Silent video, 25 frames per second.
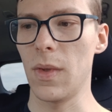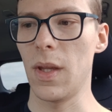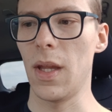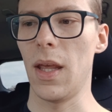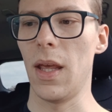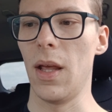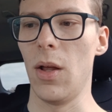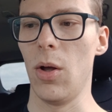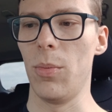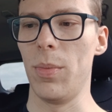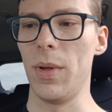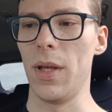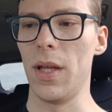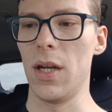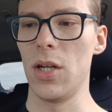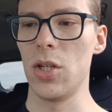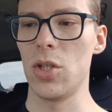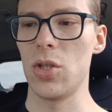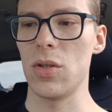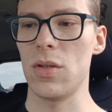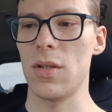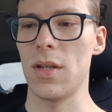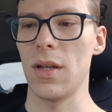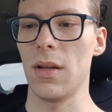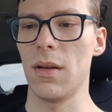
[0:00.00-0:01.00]
he'll be an
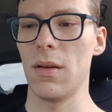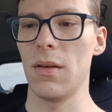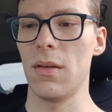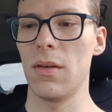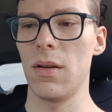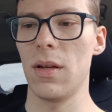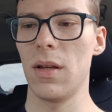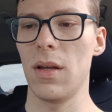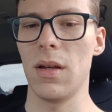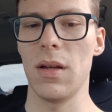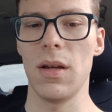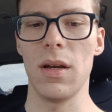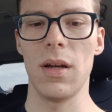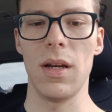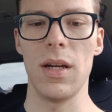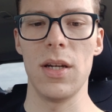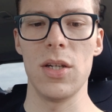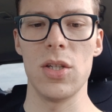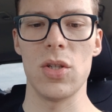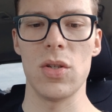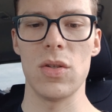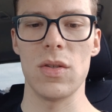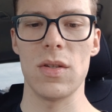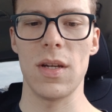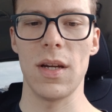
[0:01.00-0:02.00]
interesting
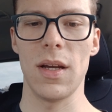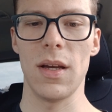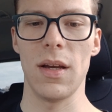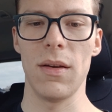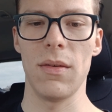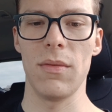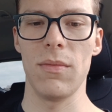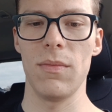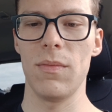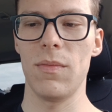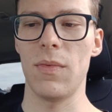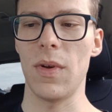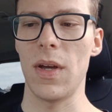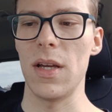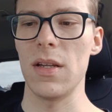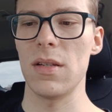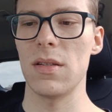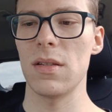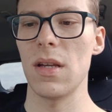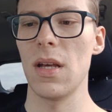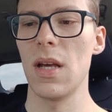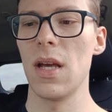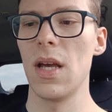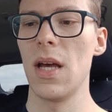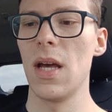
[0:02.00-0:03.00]

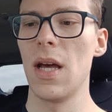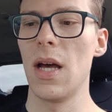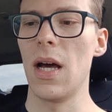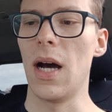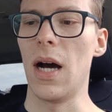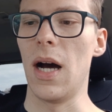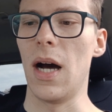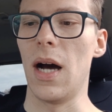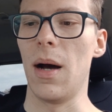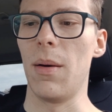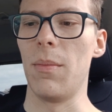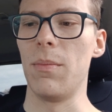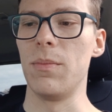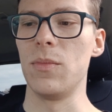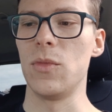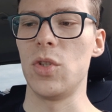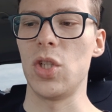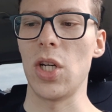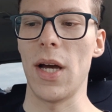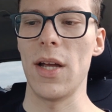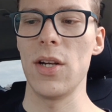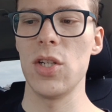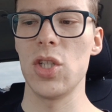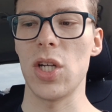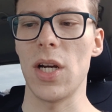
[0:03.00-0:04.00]
face.
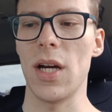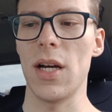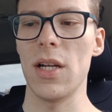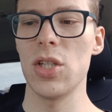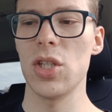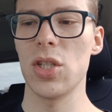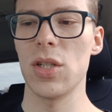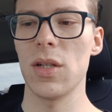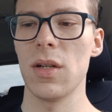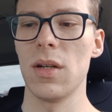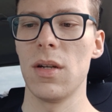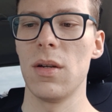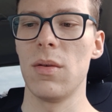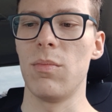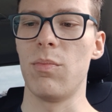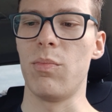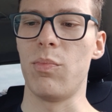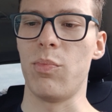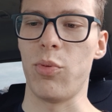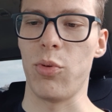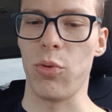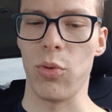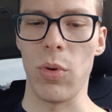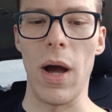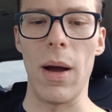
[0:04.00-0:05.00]
John Judge,
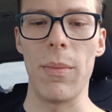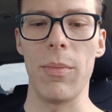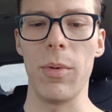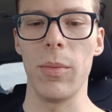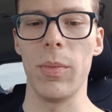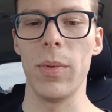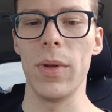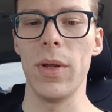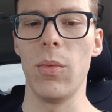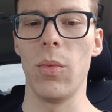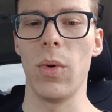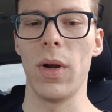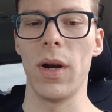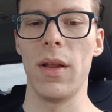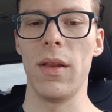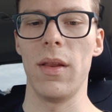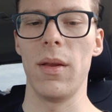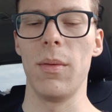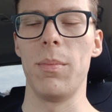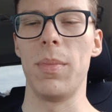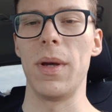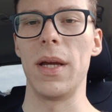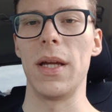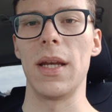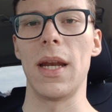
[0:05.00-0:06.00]
probably one of the
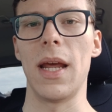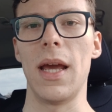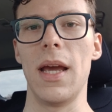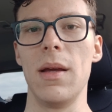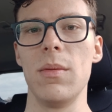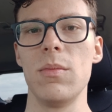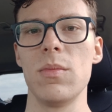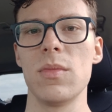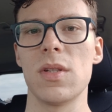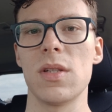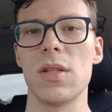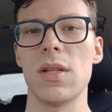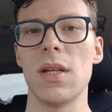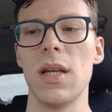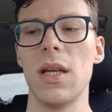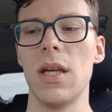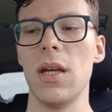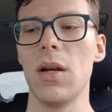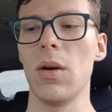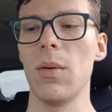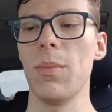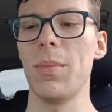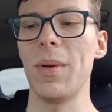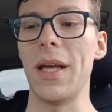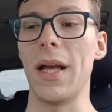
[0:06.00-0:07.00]
big names
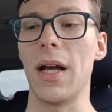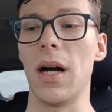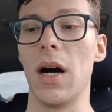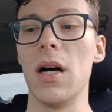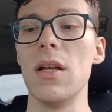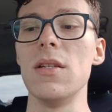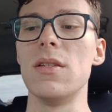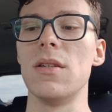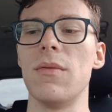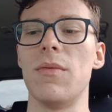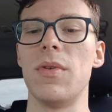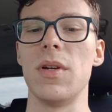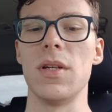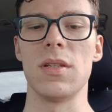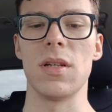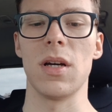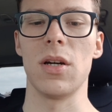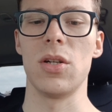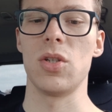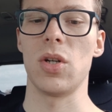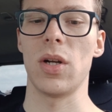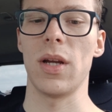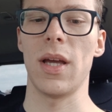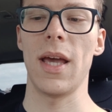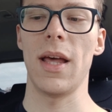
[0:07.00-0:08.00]
here because of his
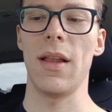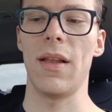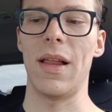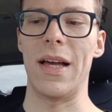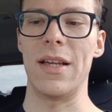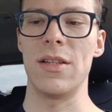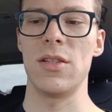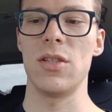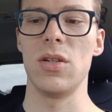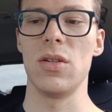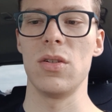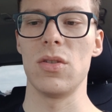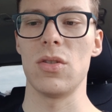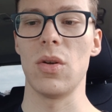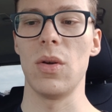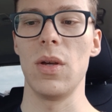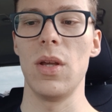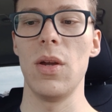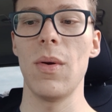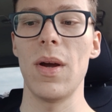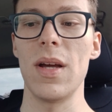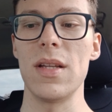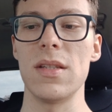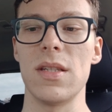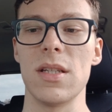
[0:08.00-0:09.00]
100K last year. So
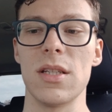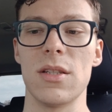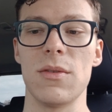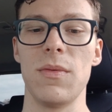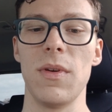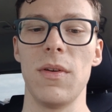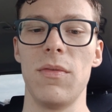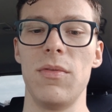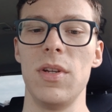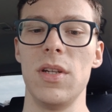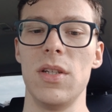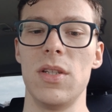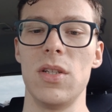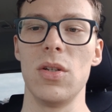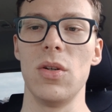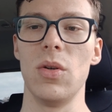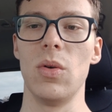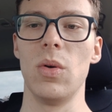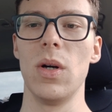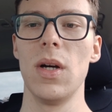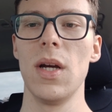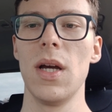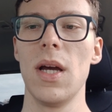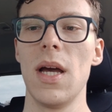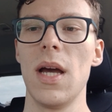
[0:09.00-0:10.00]
he ran
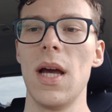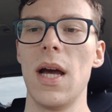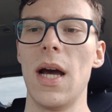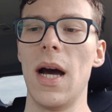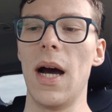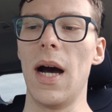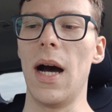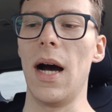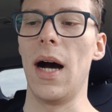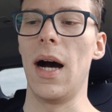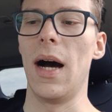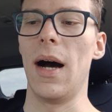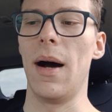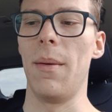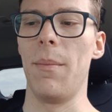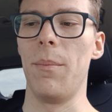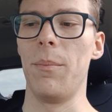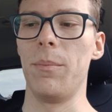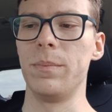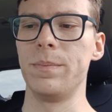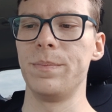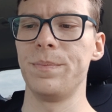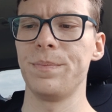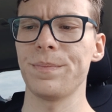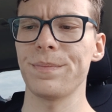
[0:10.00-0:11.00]
6:52.
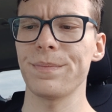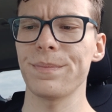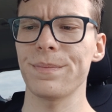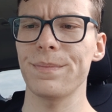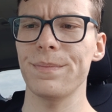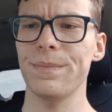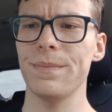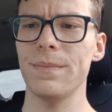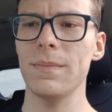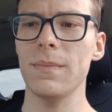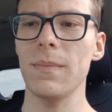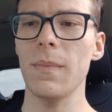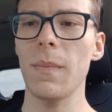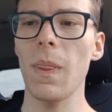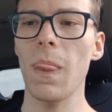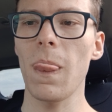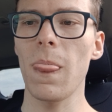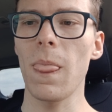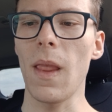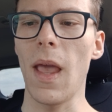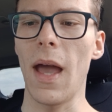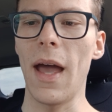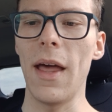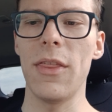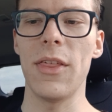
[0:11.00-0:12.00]

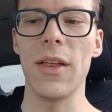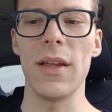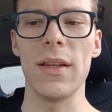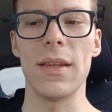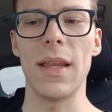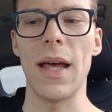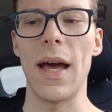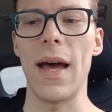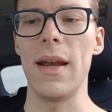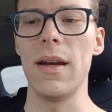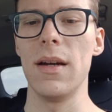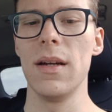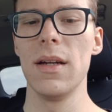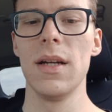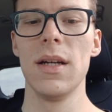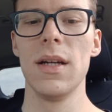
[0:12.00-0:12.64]
I think that